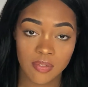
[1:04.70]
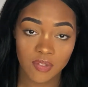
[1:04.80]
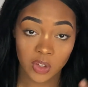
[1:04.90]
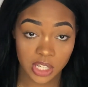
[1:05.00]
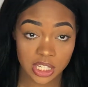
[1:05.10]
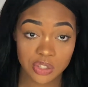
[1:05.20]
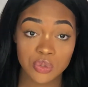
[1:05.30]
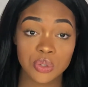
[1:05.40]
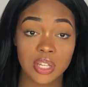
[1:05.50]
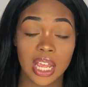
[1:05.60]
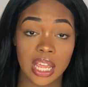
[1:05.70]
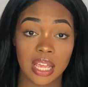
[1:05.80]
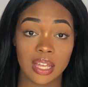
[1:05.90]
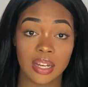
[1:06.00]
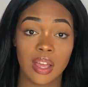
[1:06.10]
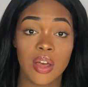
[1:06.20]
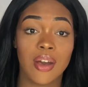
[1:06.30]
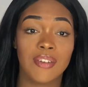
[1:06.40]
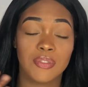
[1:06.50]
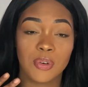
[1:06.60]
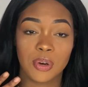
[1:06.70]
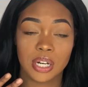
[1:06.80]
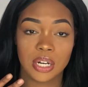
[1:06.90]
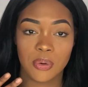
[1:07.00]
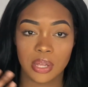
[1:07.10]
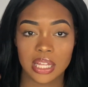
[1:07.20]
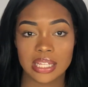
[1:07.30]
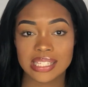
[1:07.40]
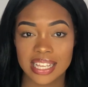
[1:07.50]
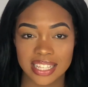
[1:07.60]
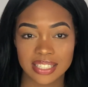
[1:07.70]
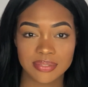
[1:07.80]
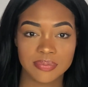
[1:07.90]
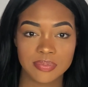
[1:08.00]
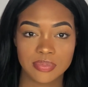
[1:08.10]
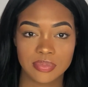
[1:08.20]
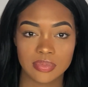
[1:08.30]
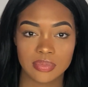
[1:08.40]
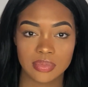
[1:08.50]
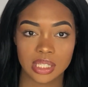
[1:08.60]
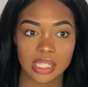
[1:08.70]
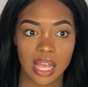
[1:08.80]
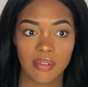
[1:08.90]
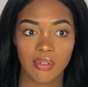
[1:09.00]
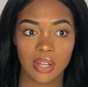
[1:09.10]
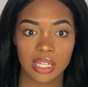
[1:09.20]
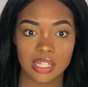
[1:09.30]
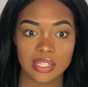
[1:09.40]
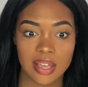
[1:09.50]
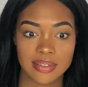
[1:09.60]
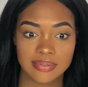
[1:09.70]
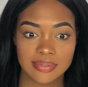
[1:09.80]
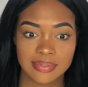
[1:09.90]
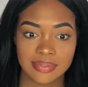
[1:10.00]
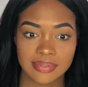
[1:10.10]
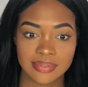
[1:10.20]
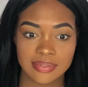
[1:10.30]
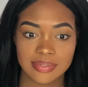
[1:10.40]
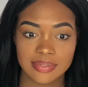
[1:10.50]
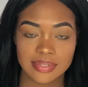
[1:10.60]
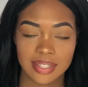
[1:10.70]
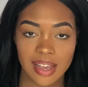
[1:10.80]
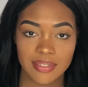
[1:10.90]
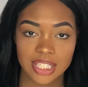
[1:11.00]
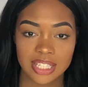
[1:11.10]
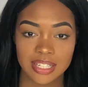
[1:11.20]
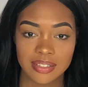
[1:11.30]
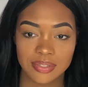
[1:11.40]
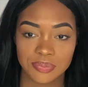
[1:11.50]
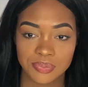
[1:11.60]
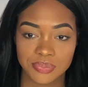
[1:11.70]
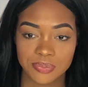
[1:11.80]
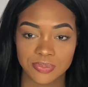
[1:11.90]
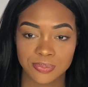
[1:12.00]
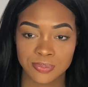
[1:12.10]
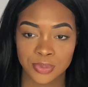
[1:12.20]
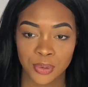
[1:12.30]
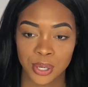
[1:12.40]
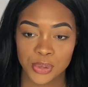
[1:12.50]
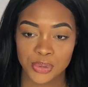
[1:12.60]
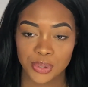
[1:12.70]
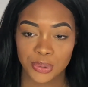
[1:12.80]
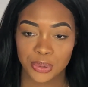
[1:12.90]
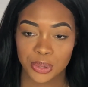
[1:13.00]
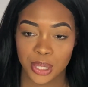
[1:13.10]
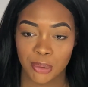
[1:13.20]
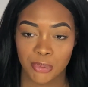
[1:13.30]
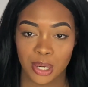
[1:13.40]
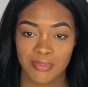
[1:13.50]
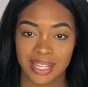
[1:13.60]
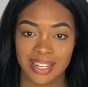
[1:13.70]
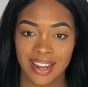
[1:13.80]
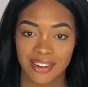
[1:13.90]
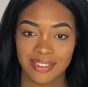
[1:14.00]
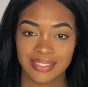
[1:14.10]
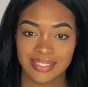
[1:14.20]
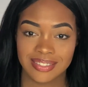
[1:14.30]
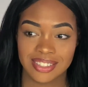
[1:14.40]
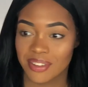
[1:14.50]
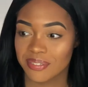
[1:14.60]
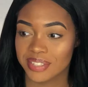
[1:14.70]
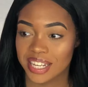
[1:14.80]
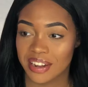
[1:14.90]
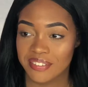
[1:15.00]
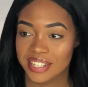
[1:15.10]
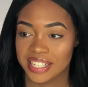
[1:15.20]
foundation routine for oily skin. Because I have oily skin, obviously, or else that wouldn't be the title. So, you know,